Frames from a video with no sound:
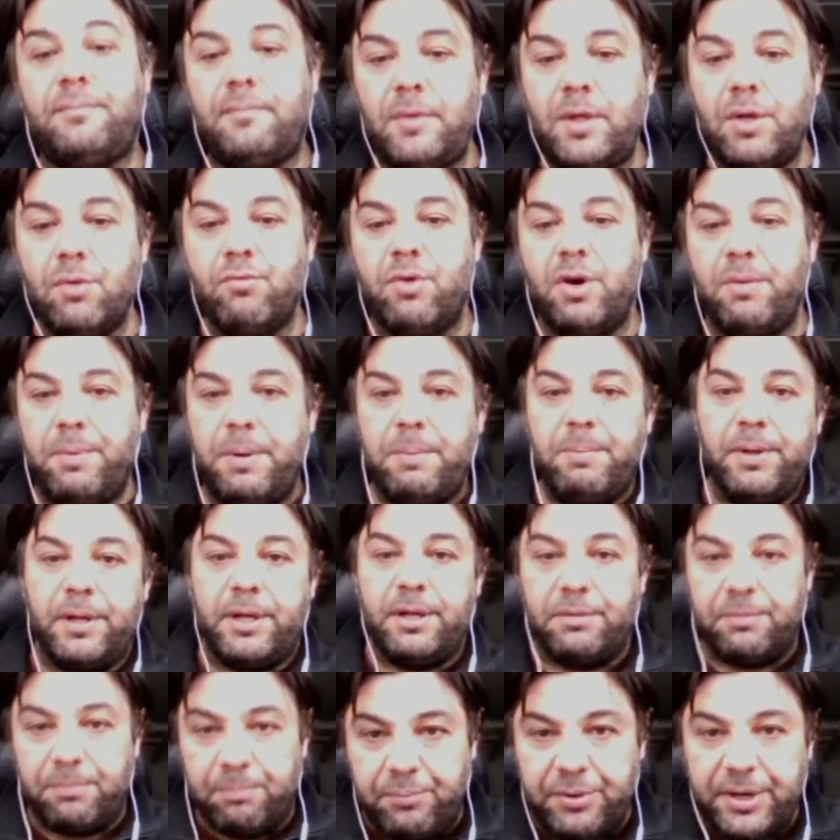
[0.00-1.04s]
where people
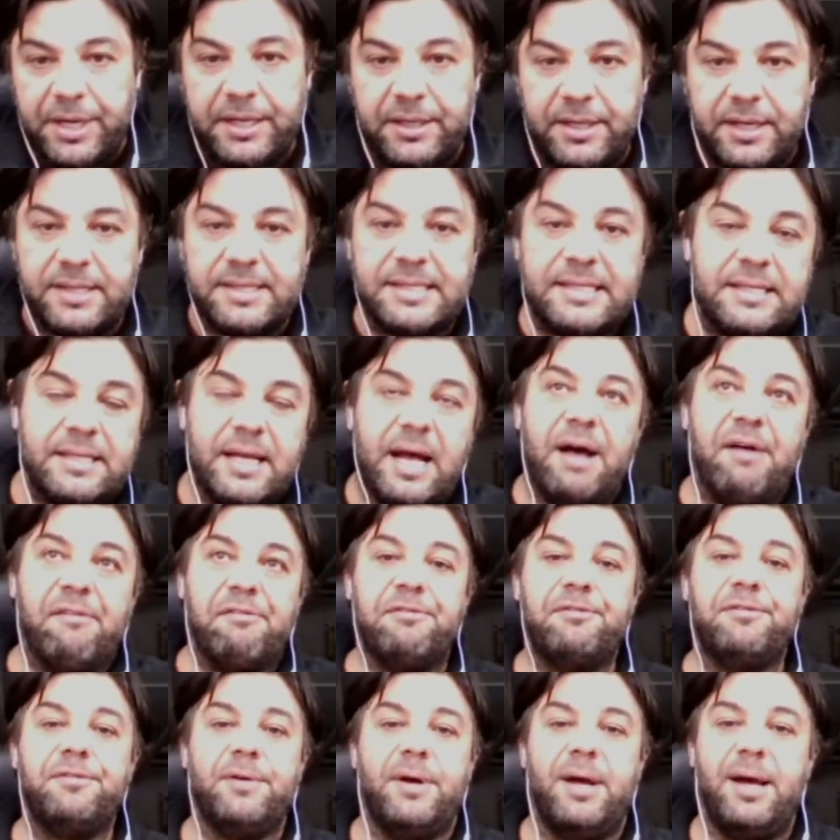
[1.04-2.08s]
can bring their
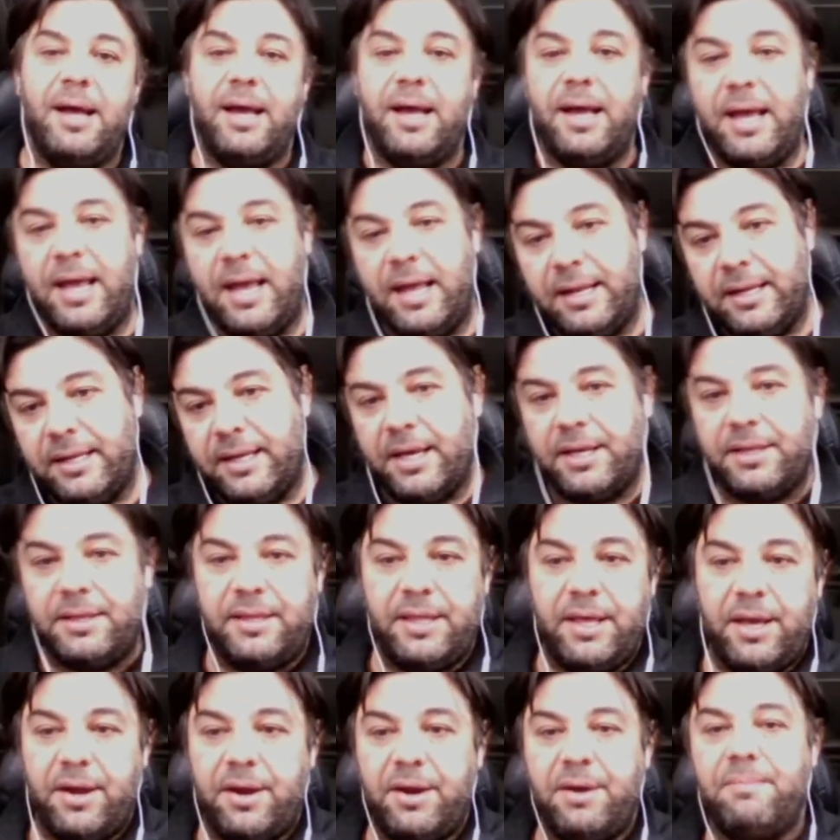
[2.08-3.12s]
stuff and
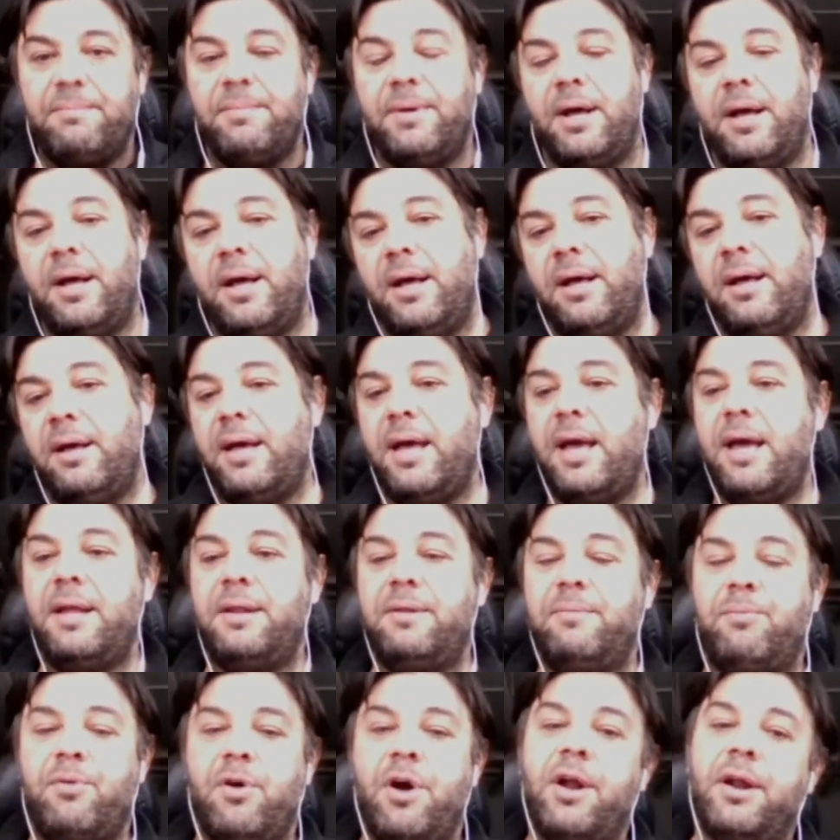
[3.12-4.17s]
get their
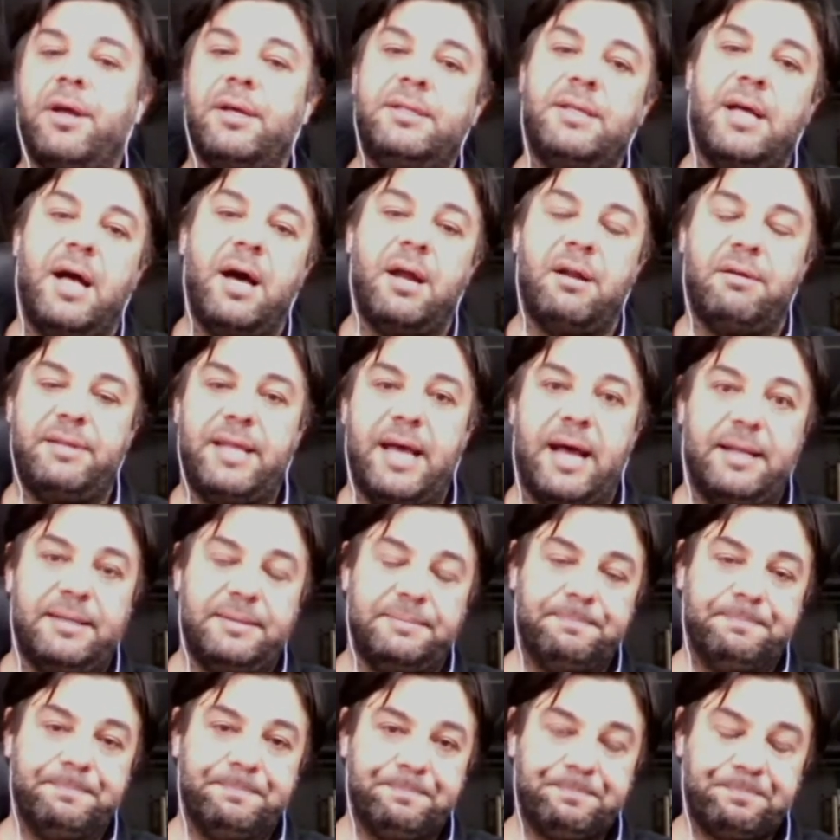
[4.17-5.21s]
end product out of that.
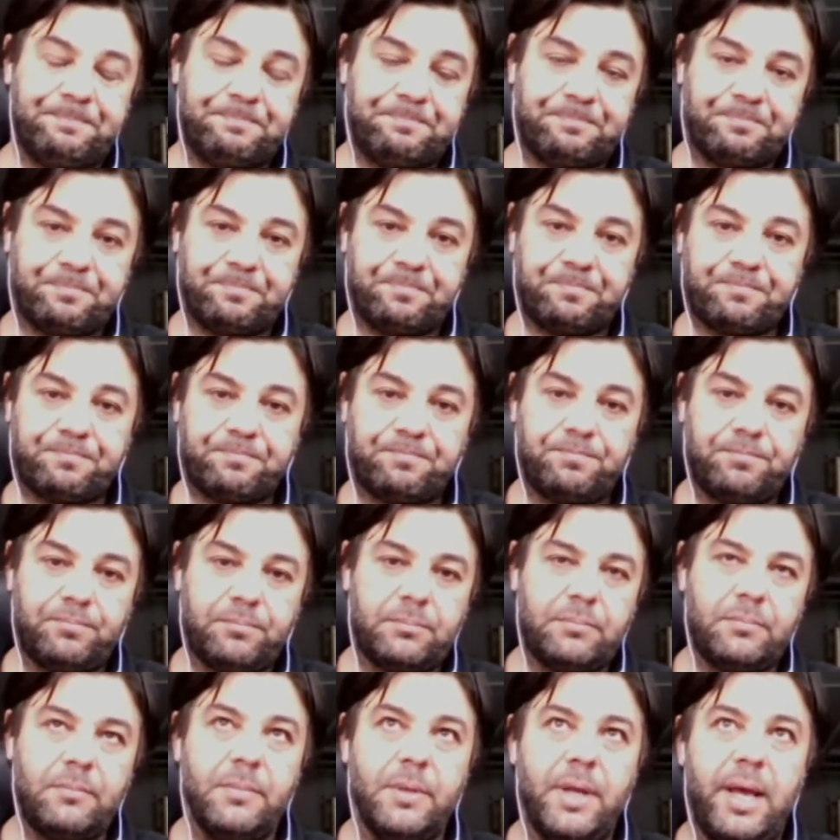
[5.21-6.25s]

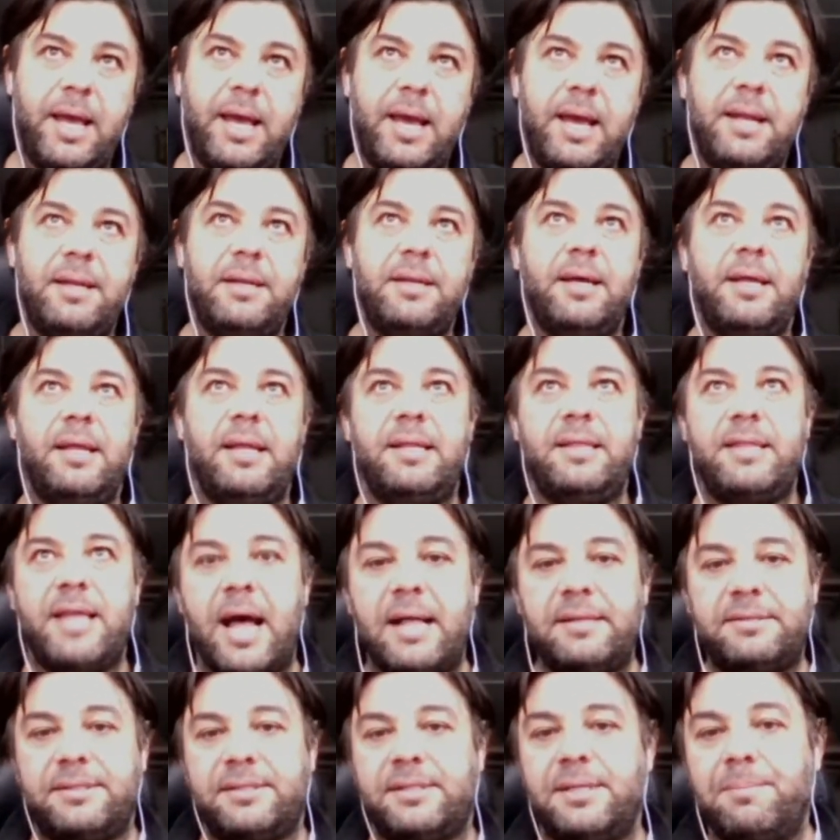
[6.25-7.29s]
And
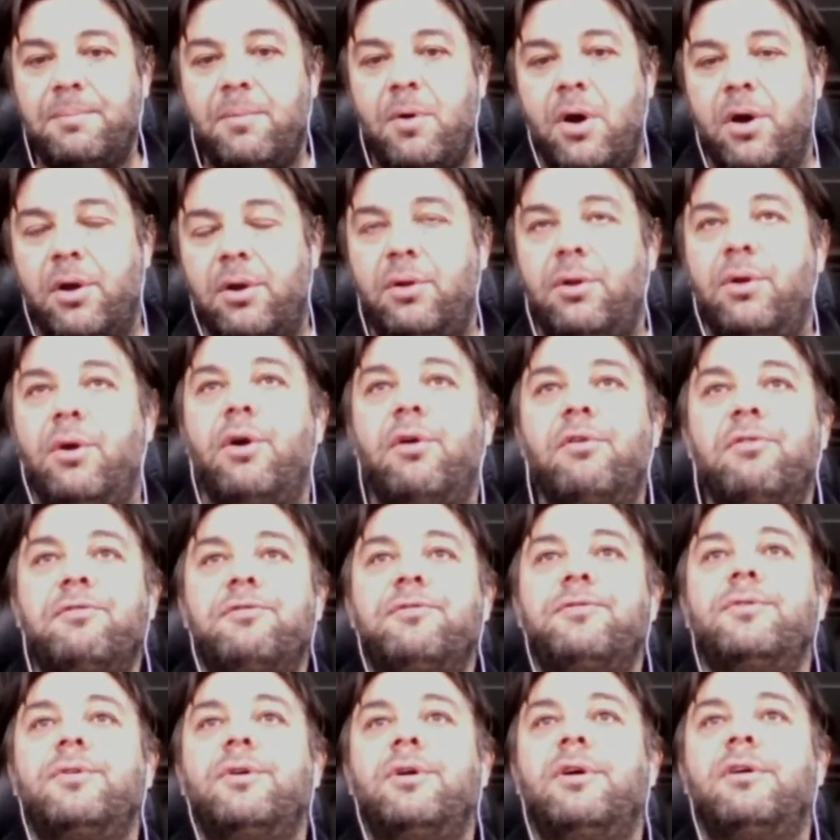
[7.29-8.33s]
that's the model
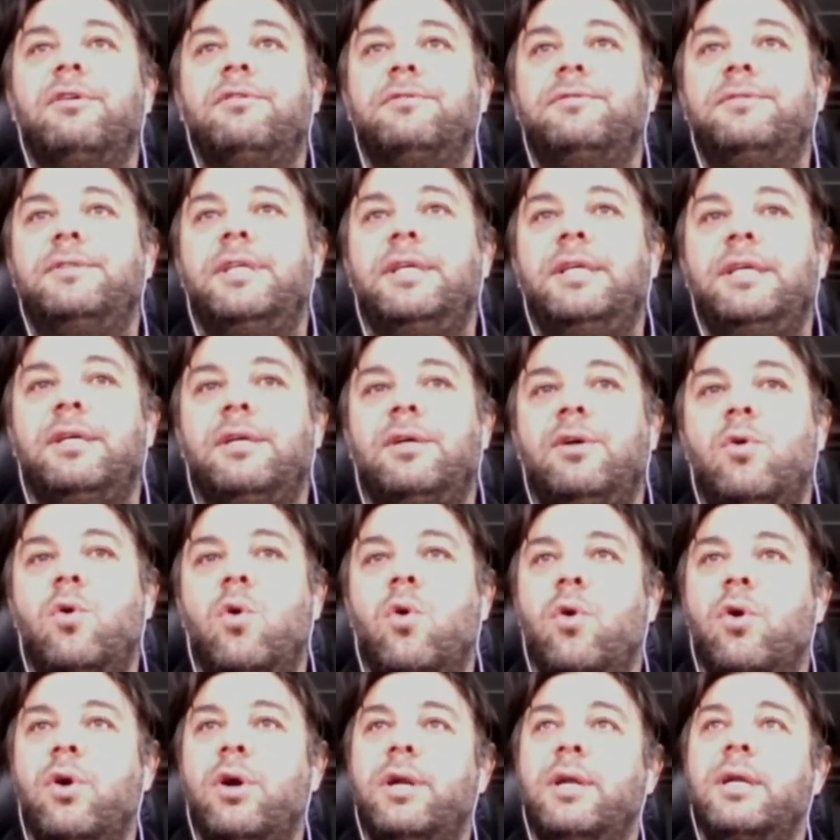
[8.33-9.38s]
of the
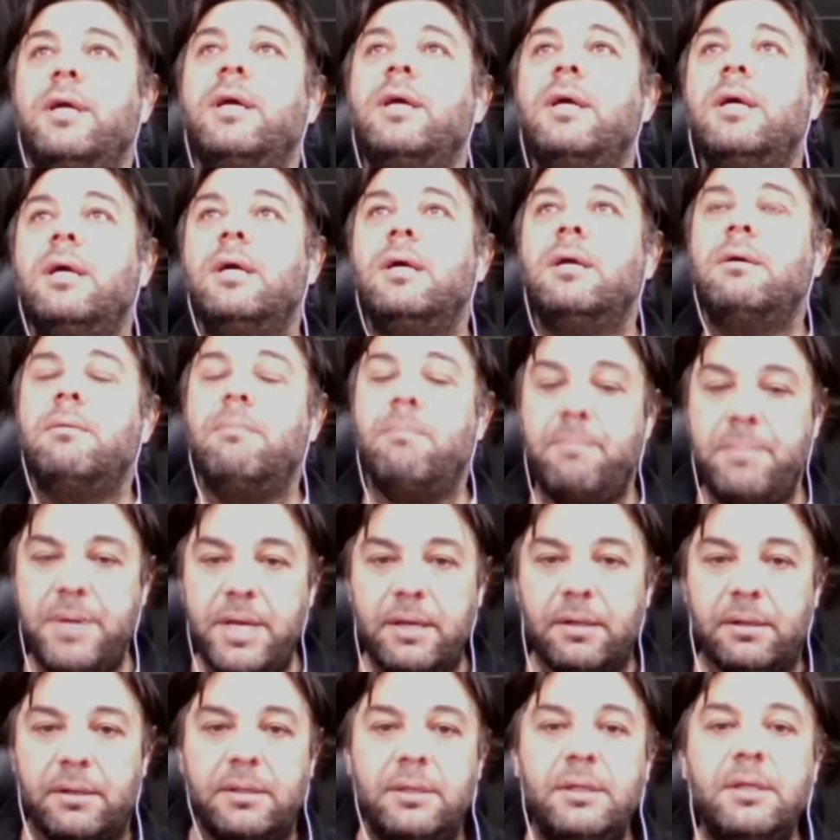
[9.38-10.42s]
corn
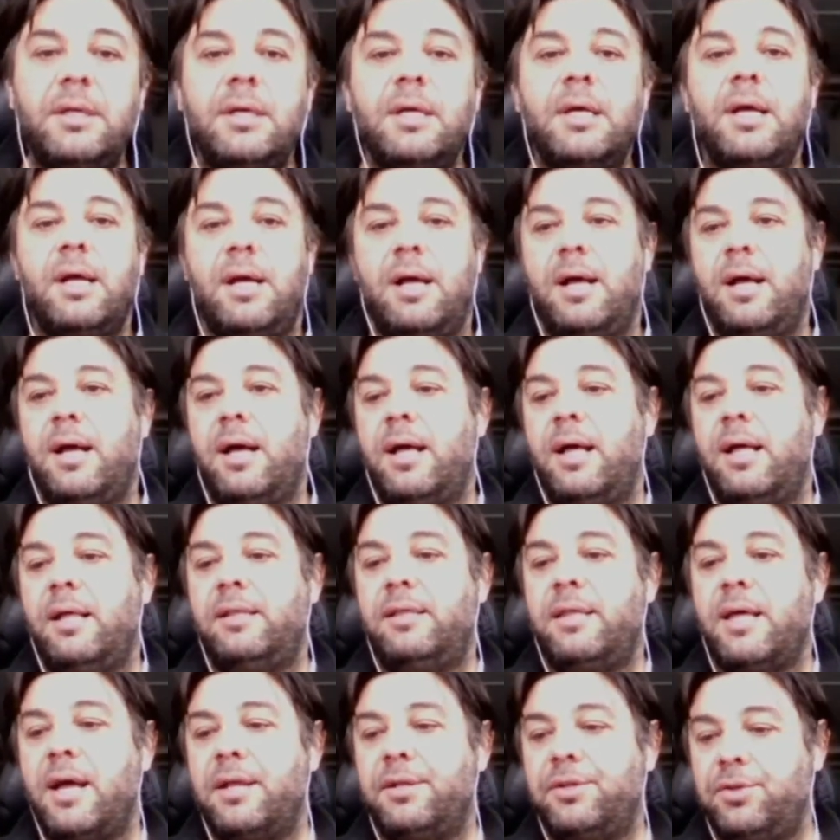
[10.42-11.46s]
meal
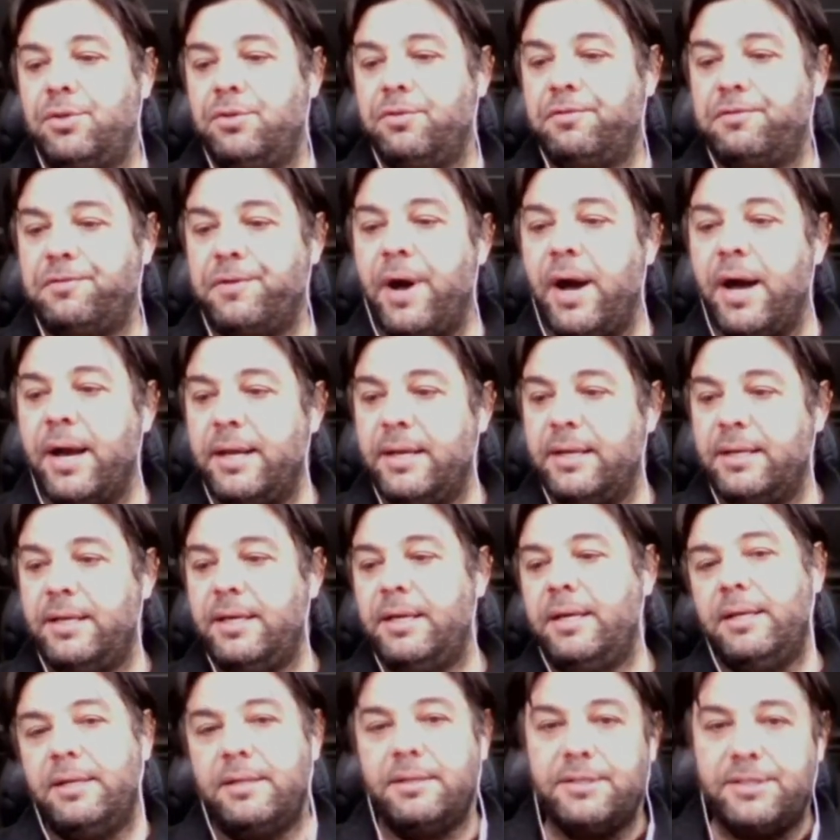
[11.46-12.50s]
that you find
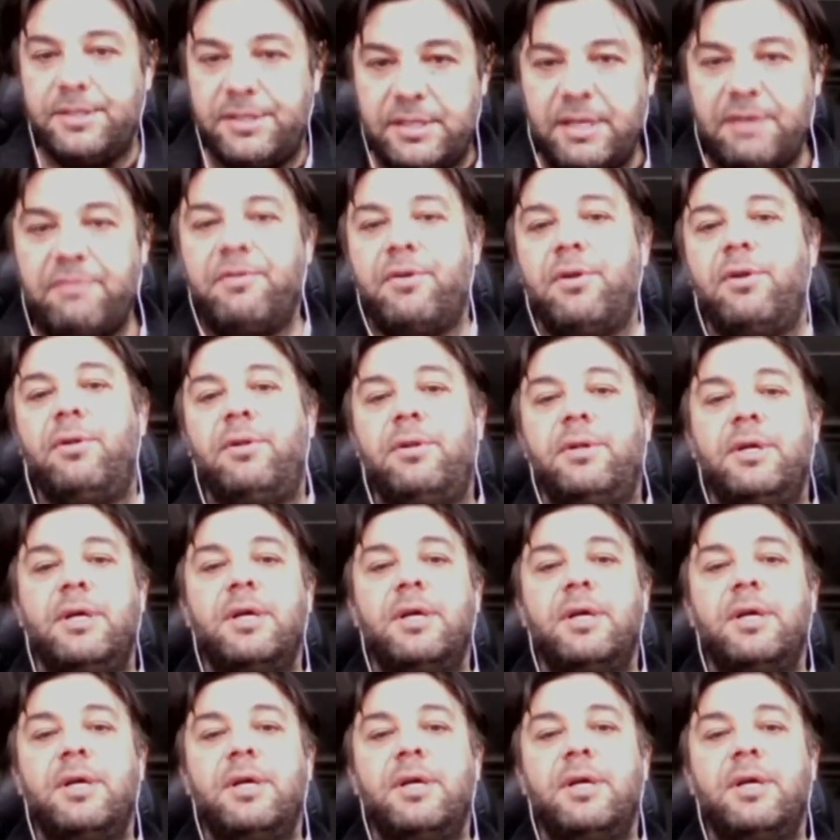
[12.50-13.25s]
in several